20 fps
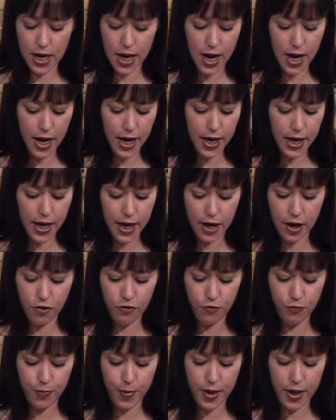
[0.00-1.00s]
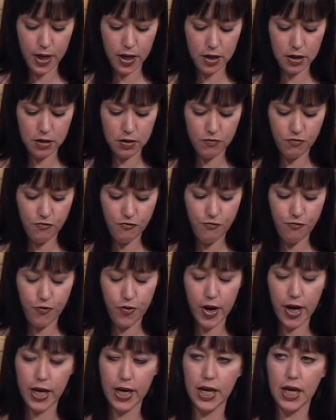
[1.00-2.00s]
I have been
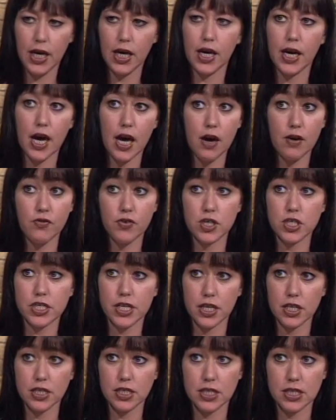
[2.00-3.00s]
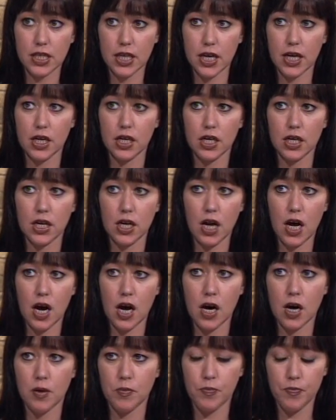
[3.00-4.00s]
fighting ever since then
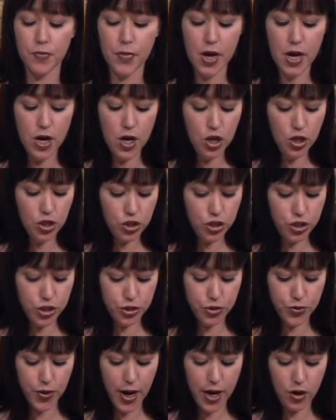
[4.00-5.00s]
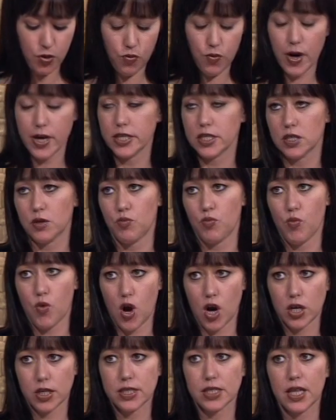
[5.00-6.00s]
to try to right some
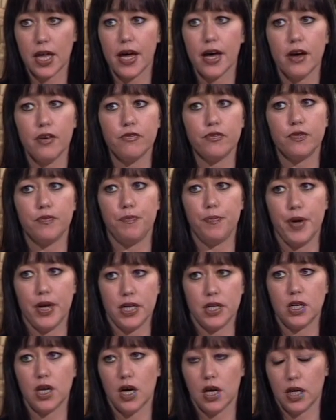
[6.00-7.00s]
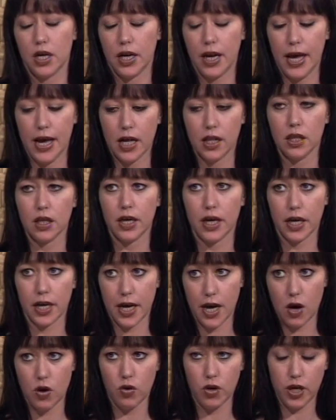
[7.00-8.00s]
wrongs that have been done in Allegan
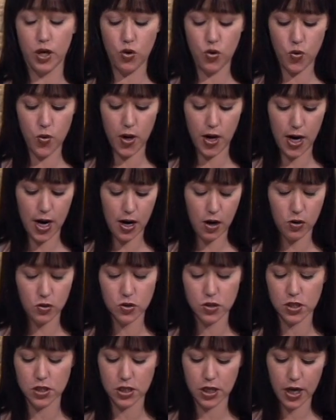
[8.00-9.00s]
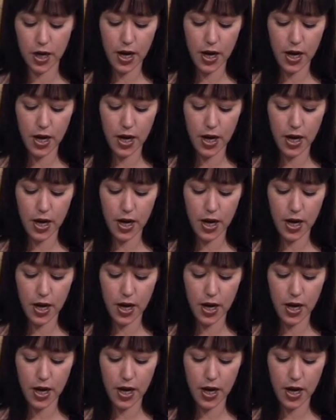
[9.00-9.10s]
County Courthouse.